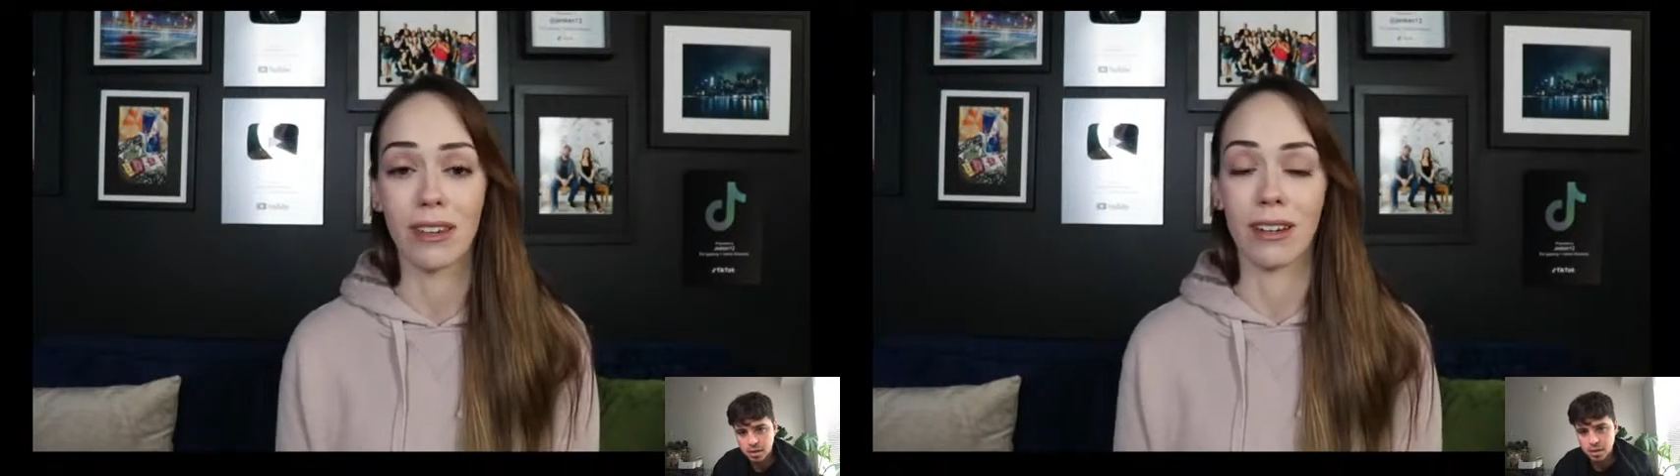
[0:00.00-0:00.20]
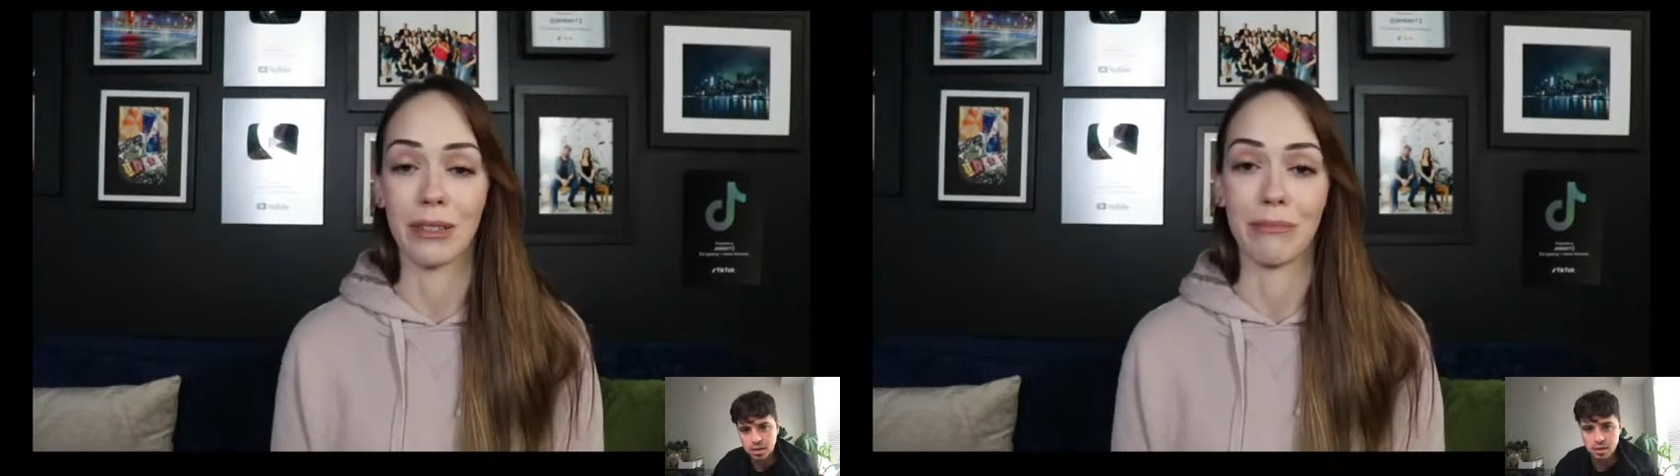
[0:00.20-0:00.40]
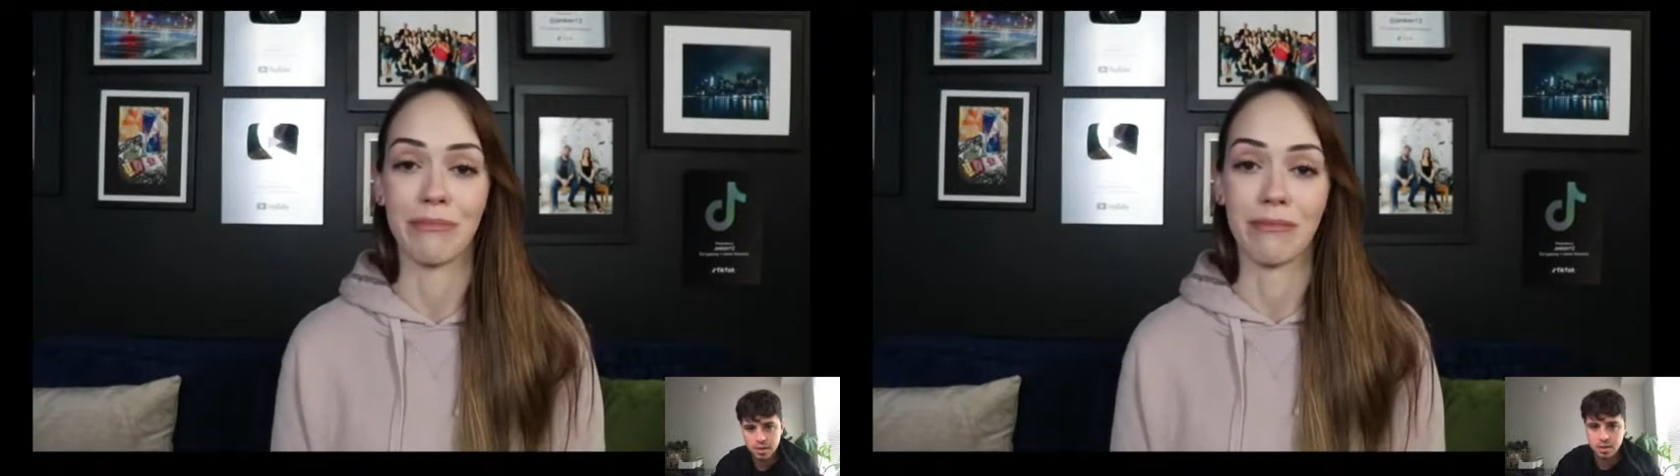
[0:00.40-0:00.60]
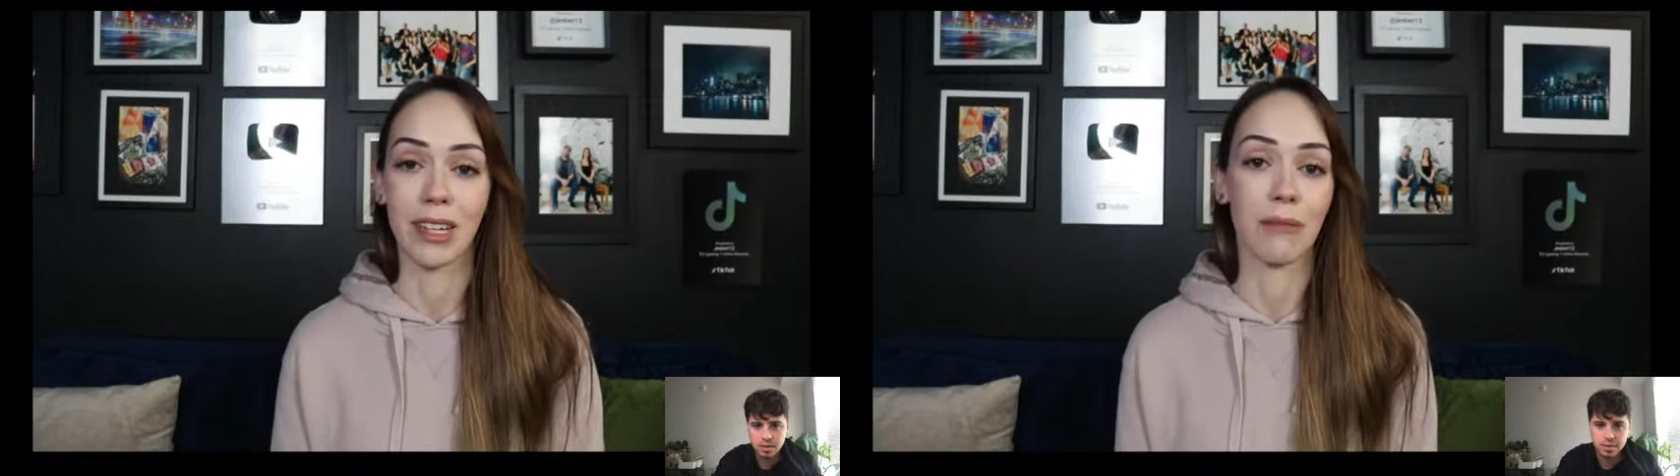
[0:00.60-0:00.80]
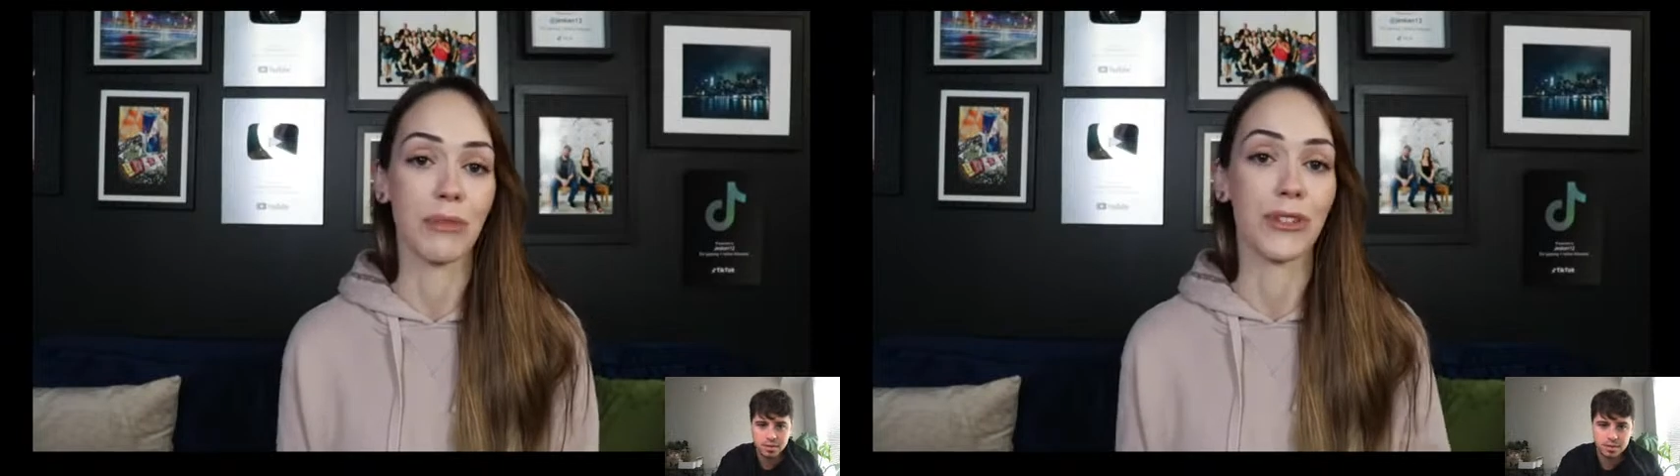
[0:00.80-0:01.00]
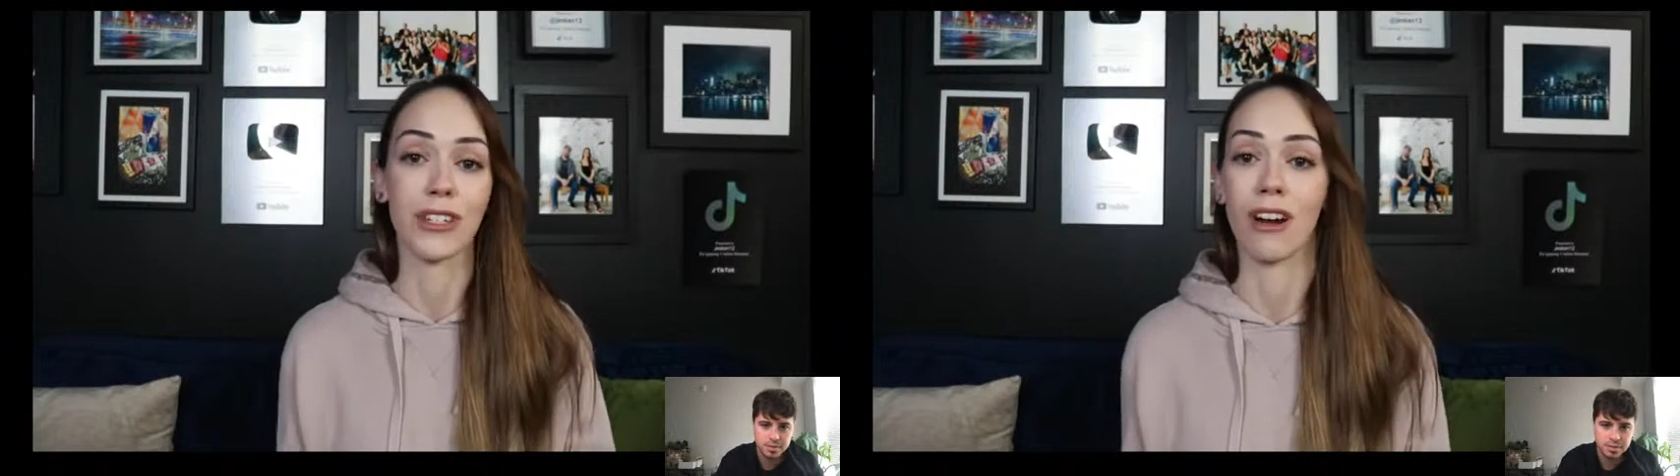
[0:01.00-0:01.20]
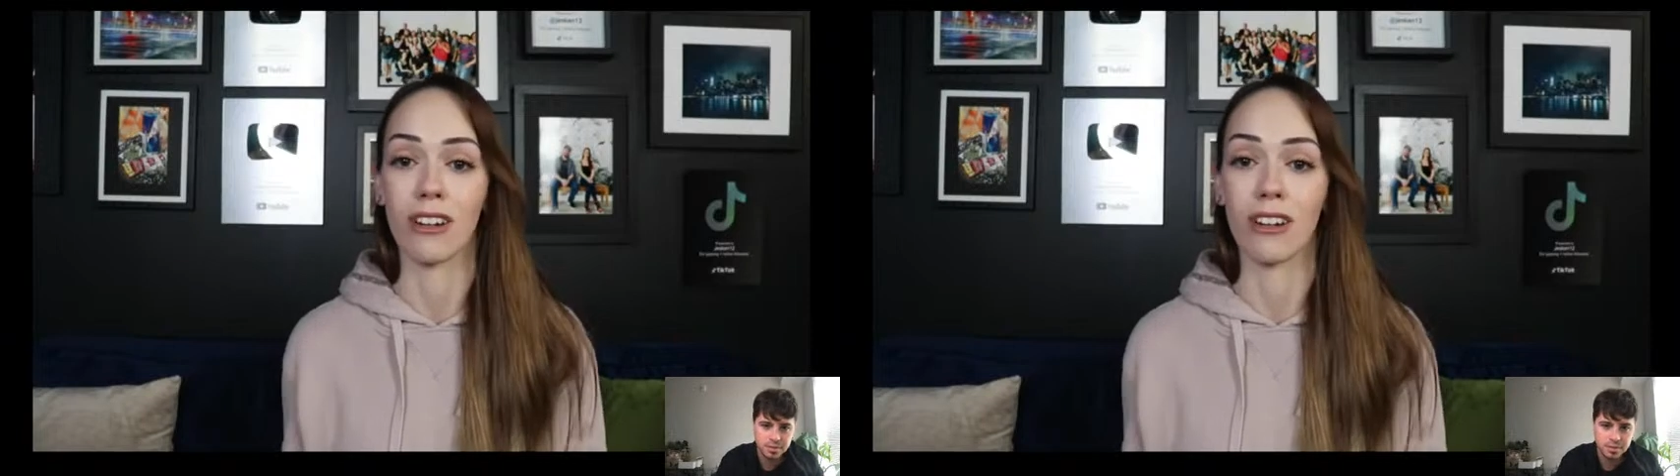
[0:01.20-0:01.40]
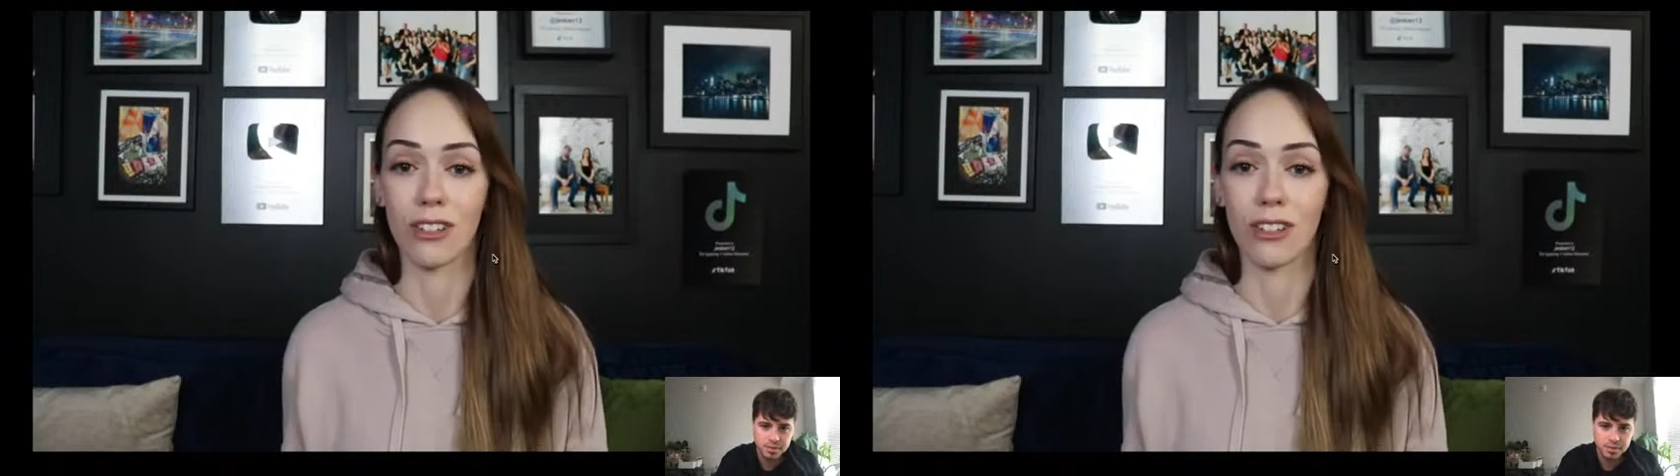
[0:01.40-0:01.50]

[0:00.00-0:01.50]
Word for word: um, that I'm using hard